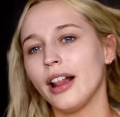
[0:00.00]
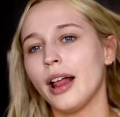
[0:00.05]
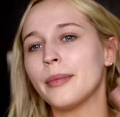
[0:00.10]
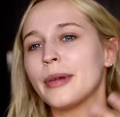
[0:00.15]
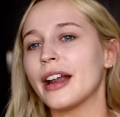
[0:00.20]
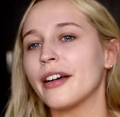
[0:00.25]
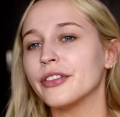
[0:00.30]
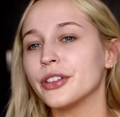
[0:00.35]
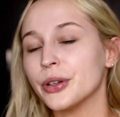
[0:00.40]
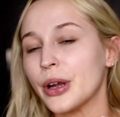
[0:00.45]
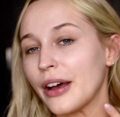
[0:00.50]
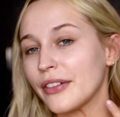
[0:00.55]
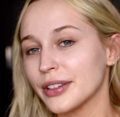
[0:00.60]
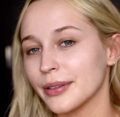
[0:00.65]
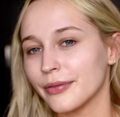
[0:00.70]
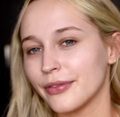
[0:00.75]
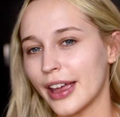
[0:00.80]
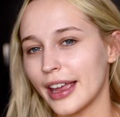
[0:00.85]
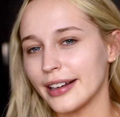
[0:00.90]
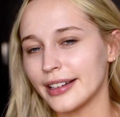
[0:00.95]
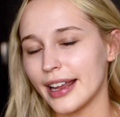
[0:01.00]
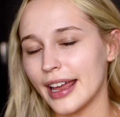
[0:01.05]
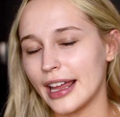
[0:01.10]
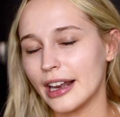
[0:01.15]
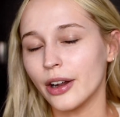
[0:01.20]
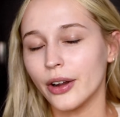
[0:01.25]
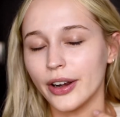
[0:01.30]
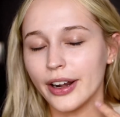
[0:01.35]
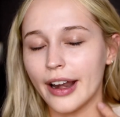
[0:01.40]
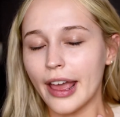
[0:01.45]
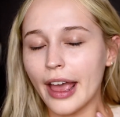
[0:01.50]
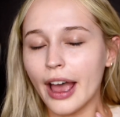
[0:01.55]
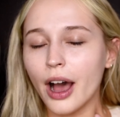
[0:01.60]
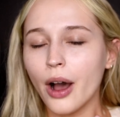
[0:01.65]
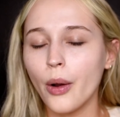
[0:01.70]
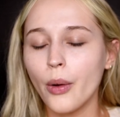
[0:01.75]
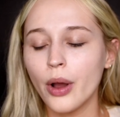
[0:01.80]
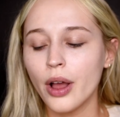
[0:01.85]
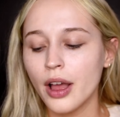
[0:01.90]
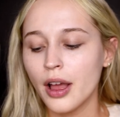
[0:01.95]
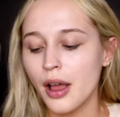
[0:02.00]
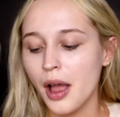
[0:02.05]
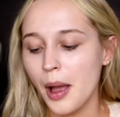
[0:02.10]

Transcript: I mean, I do have some fake tan on now,